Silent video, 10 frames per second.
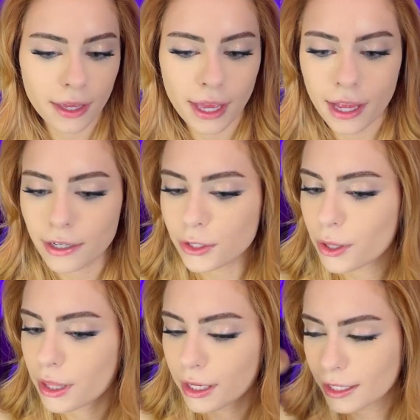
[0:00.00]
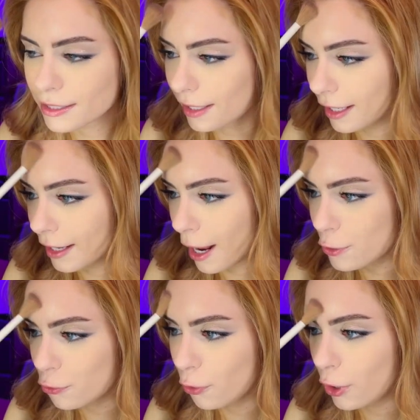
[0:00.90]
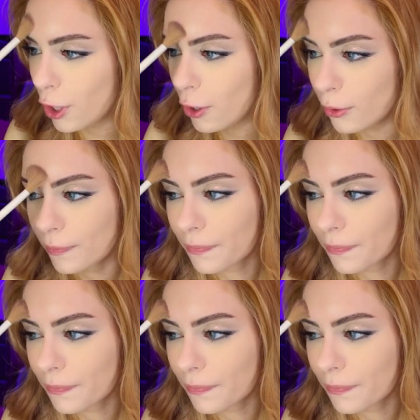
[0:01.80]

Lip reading: And you think it's like a natural glow.